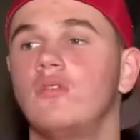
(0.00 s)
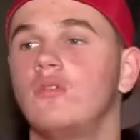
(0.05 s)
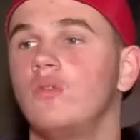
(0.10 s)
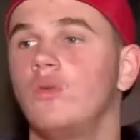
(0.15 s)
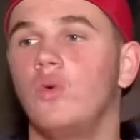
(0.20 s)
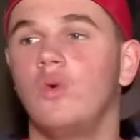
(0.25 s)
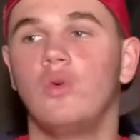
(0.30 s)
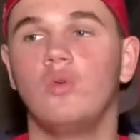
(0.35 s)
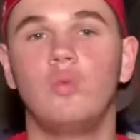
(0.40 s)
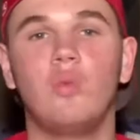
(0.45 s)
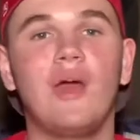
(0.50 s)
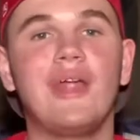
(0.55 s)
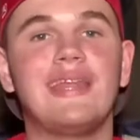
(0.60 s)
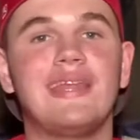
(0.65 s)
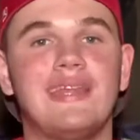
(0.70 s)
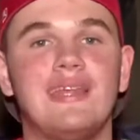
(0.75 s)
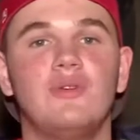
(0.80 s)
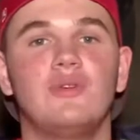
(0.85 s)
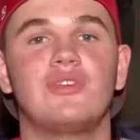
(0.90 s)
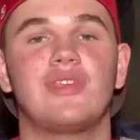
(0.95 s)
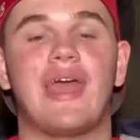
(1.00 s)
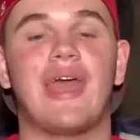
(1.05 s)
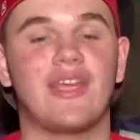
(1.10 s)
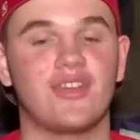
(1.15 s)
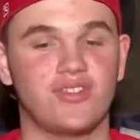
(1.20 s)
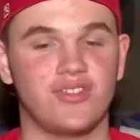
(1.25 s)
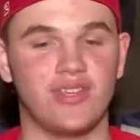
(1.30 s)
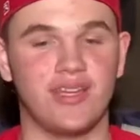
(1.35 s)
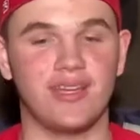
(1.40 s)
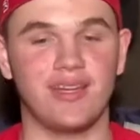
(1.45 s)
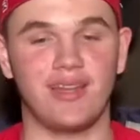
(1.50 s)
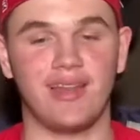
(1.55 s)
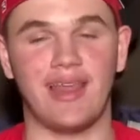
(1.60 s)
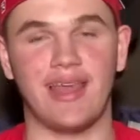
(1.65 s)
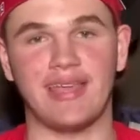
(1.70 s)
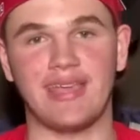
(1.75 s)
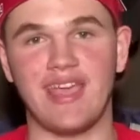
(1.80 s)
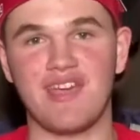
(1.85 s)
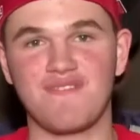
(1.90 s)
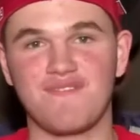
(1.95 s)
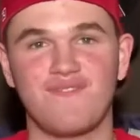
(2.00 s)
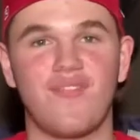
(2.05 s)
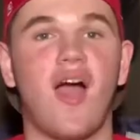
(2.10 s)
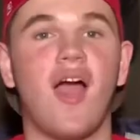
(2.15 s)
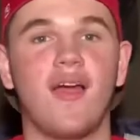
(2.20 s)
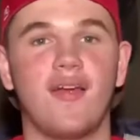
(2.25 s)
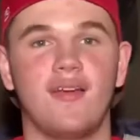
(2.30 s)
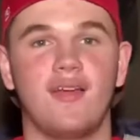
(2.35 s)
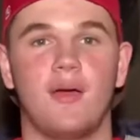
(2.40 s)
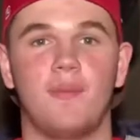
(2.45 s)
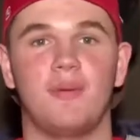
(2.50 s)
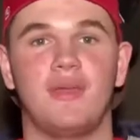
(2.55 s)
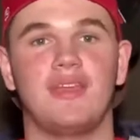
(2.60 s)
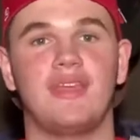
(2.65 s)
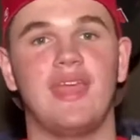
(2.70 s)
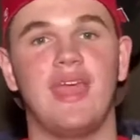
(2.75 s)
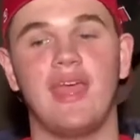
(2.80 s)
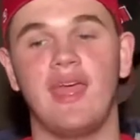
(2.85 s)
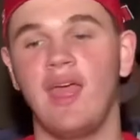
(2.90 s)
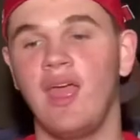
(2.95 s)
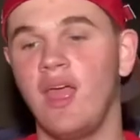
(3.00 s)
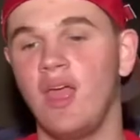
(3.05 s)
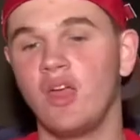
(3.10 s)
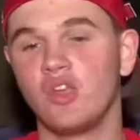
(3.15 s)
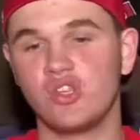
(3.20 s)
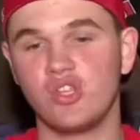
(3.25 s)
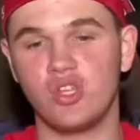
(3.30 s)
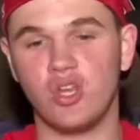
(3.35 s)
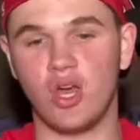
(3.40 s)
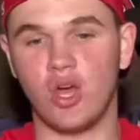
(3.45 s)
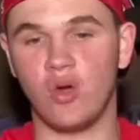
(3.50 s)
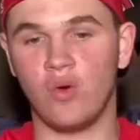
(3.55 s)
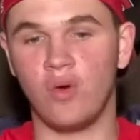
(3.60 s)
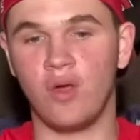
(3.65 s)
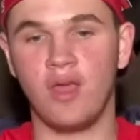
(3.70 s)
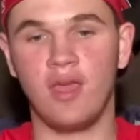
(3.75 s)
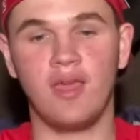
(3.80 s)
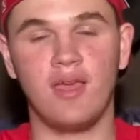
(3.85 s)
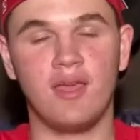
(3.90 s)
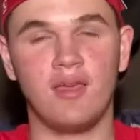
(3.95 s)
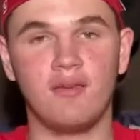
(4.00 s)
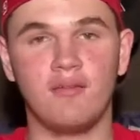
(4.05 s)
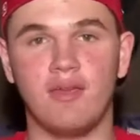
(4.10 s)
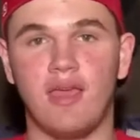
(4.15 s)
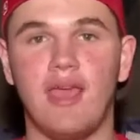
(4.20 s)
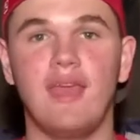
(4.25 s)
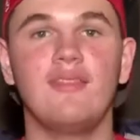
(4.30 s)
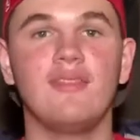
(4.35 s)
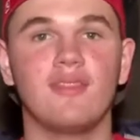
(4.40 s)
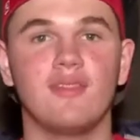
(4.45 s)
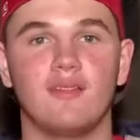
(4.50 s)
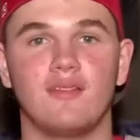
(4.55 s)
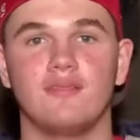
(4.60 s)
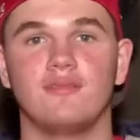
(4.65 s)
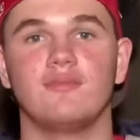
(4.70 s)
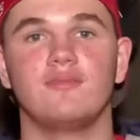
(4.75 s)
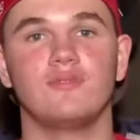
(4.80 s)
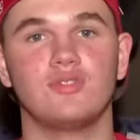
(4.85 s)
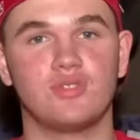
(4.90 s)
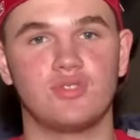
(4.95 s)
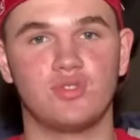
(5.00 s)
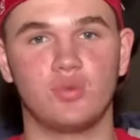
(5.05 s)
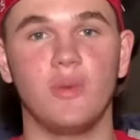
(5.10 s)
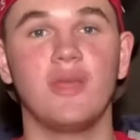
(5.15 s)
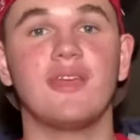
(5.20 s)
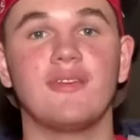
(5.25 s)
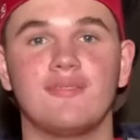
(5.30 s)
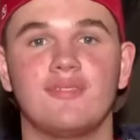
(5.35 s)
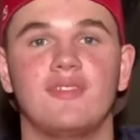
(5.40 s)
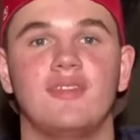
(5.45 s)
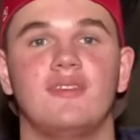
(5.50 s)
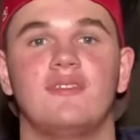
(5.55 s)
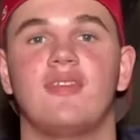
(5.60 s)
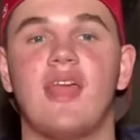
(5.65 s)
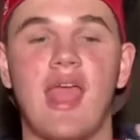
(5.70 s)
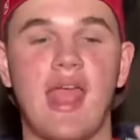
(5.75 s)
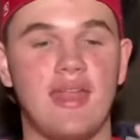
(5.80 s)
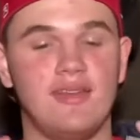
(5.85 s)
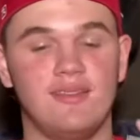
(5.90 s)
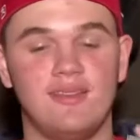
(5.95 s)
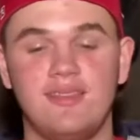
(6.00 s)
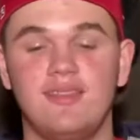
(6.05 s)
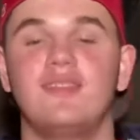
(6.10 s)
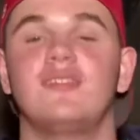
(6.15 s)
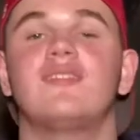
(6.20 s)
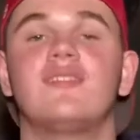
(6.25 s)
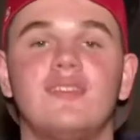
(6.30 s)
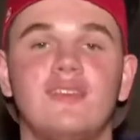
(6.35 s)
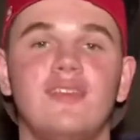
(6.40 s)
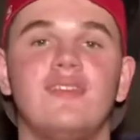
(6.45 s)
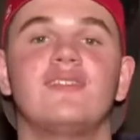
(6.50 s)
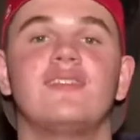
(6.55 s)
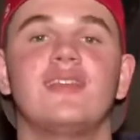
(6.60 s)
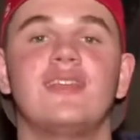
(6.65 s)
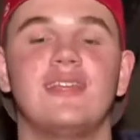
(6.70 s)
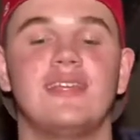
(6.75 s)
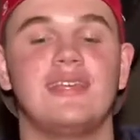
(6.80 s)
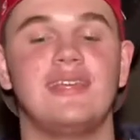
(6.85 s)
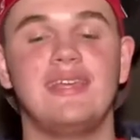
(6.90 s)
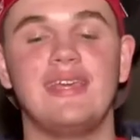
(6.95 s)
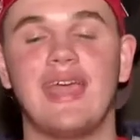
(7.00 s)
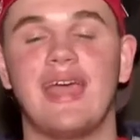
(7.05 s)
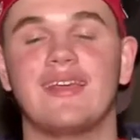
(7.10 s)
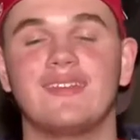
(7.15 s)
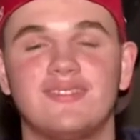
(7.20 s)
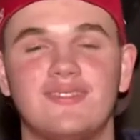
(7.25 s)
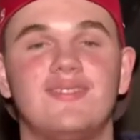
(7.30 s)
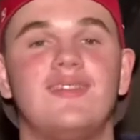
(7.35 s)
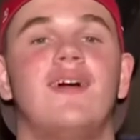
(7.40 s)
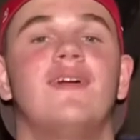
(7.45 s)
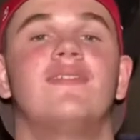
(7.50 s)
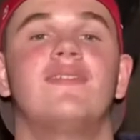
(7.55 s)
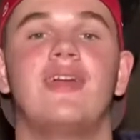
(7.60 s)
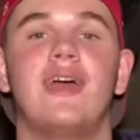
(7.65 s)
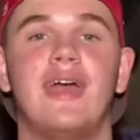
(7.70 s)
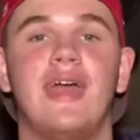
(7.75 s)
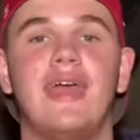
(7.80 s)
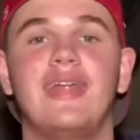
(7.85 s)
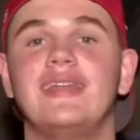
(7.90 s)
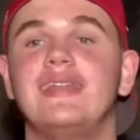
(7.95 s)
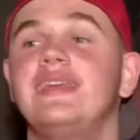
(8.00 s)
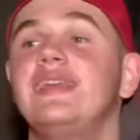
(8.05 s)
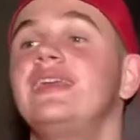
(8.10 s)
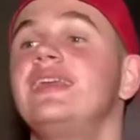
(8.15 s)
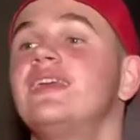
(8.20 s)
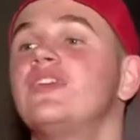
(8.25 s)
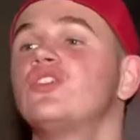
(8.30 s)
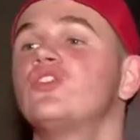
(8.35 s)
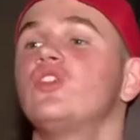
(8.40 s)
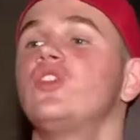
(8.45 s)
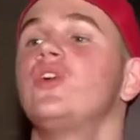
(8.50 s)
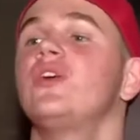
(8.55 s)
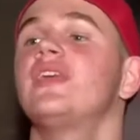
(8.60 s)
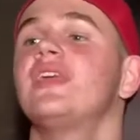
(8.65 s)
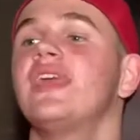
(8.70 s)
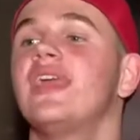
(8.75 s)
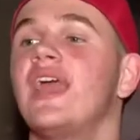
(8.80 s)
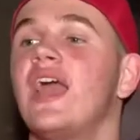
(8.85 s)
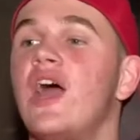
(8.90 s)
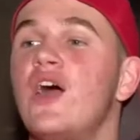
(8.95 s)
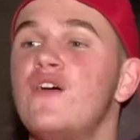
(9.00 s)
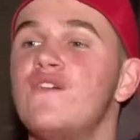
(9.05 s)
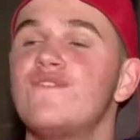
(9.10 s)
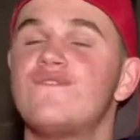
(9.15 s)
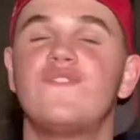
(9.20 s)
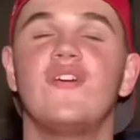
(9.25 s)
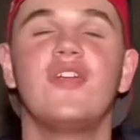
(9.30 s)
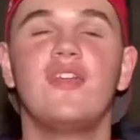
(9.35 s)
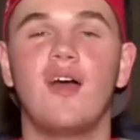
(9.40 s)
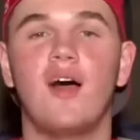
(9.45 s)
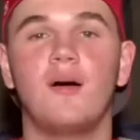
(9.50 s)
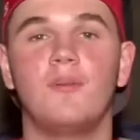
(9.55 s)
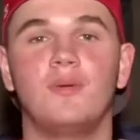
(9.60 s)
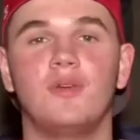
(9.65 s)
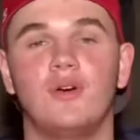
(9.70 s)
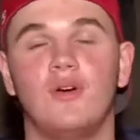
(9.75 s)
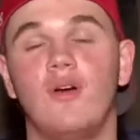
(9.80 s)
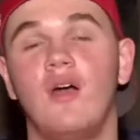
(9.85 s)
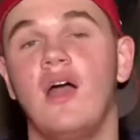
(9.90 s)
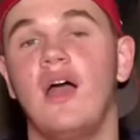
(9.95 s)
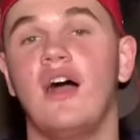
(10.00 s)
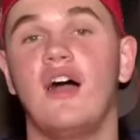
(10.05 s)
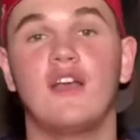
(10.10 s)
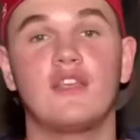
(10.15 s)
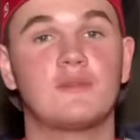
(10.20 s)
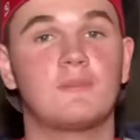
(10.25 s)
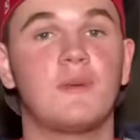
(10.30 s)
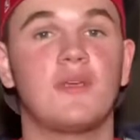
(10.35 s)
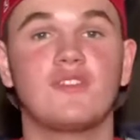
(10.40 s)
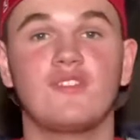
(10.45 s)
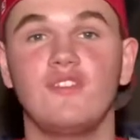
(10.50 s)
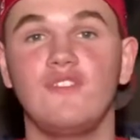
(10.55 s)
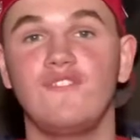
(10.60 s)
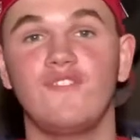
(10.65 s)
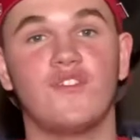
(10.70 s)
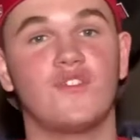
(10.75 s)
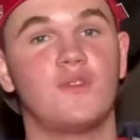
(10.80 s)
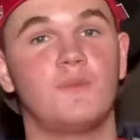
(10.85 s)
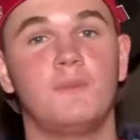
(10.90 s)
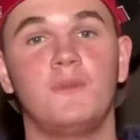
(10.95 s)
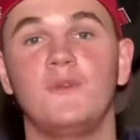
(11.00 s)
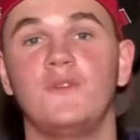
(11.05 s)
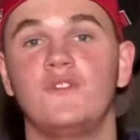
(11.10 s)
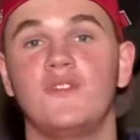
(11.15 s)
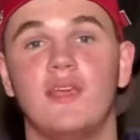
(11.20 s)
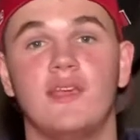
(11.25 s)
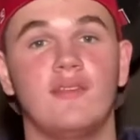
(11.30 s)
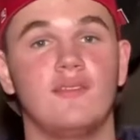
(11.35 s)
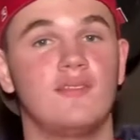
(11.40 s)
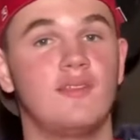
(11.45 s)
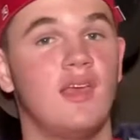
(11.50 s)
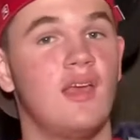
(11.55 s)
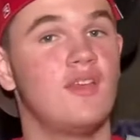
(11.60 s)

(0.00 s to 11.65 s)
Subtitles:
when he was actually going to get fired up and get, in the swing of things. And this season, he has done that. And he is looking phenomenal, especially for the Blue Jays.